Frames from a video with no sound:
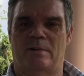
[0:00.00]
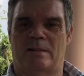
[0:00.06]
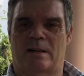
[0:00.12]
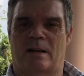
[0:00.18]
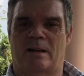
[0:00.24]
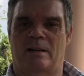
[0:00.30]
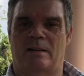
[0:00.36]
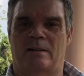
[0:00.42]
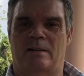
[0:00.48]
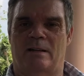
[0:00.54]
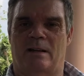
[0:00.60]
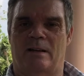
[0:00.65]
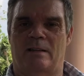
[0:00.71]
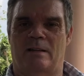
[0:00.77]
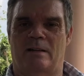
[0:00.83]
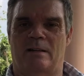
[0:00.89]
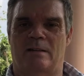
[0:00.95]
retired,
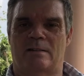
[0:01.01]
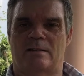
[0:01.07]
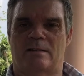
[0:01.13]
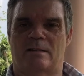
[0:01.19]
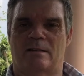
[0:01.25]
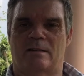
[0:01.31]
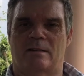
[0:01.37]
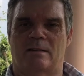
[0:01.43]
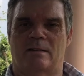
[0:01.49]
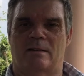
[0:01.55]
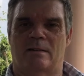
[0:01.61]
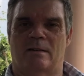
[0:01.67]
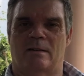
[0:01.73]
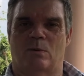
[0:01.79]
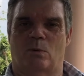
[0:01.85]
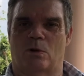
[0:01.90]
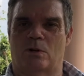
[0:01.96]
and then it's,
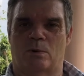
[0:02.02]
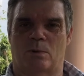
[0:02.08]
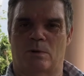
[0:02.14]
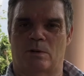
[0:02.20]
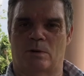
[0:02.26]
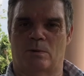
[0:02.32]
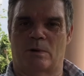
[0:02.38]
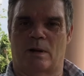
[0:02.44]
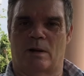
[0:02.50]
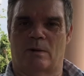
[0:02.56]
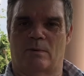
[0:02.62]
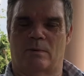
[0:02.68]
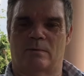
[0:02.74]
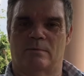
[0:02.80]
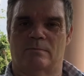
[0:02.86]
what do I do now?